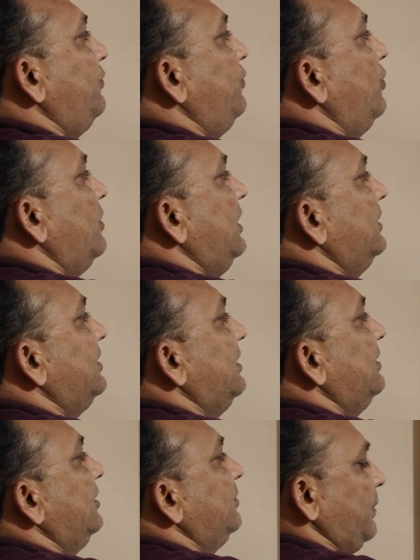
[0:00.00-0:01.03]
focus
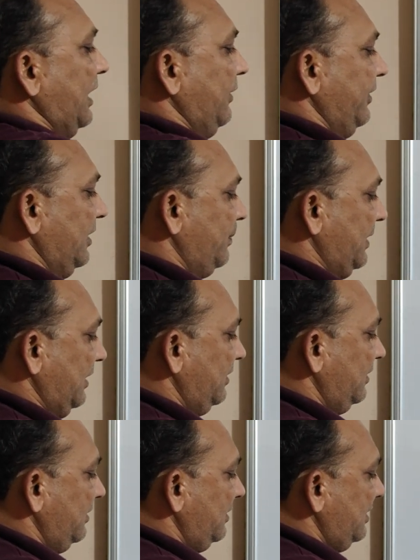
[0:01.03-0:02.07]
on this private part,
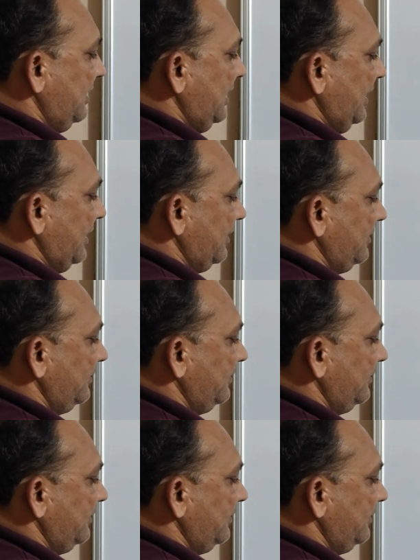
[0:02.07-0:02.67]
correct?